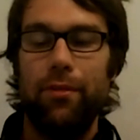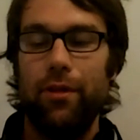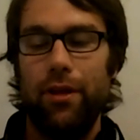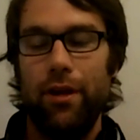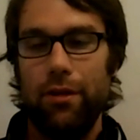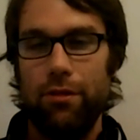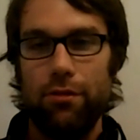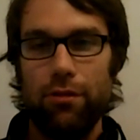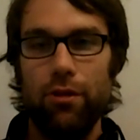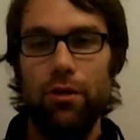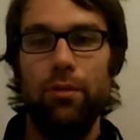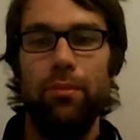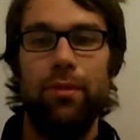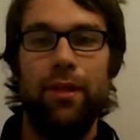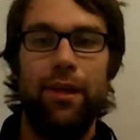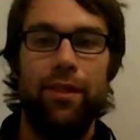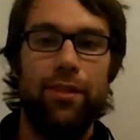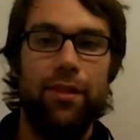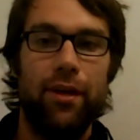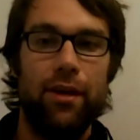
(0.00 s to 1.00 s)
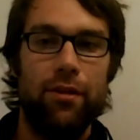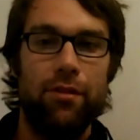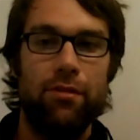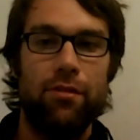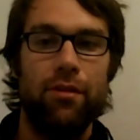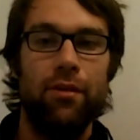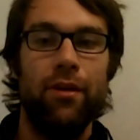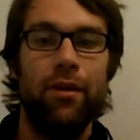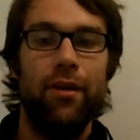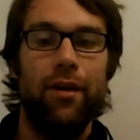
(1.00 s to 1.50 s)
assume that things
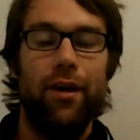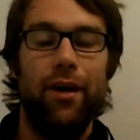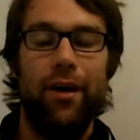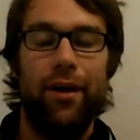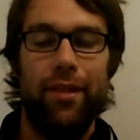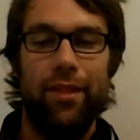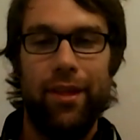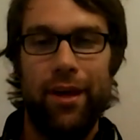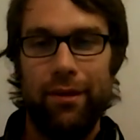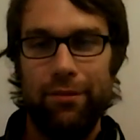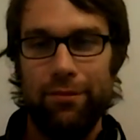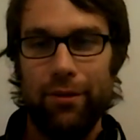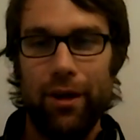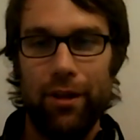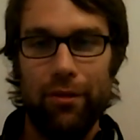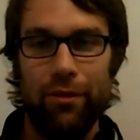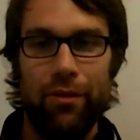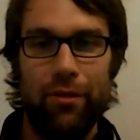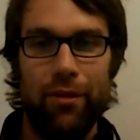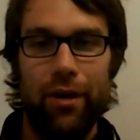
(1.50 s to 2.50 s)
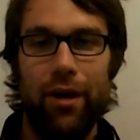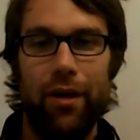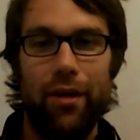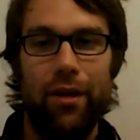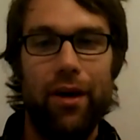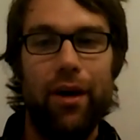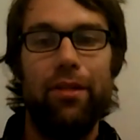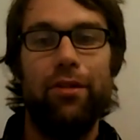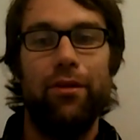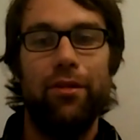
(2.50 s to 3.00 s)
uh, that follow
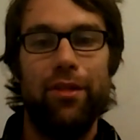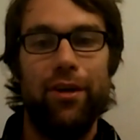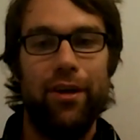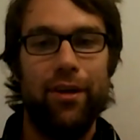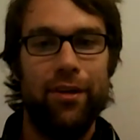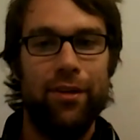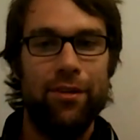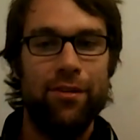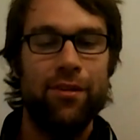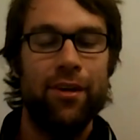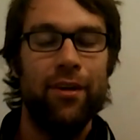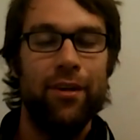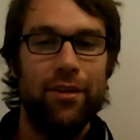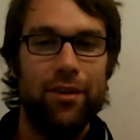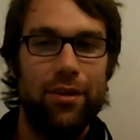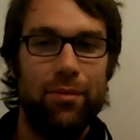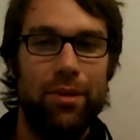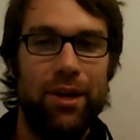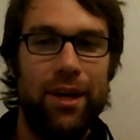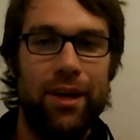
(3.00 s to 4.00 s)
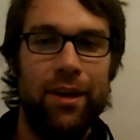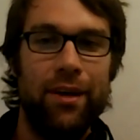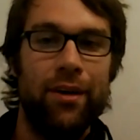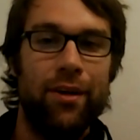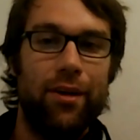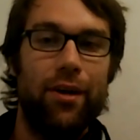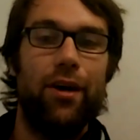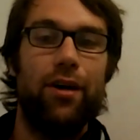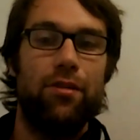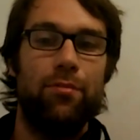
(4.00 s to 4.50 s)
other things to be
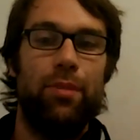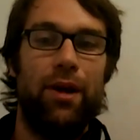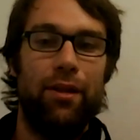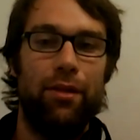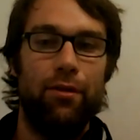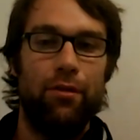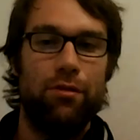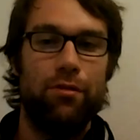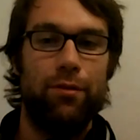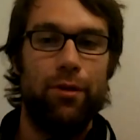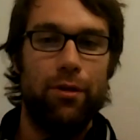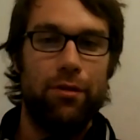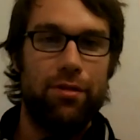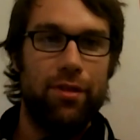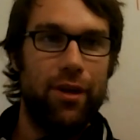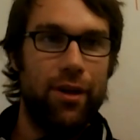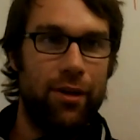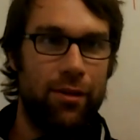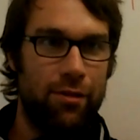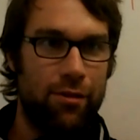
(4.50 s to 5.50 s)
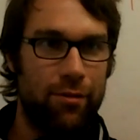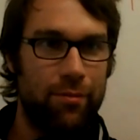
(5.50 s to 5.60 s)
caused by those first things?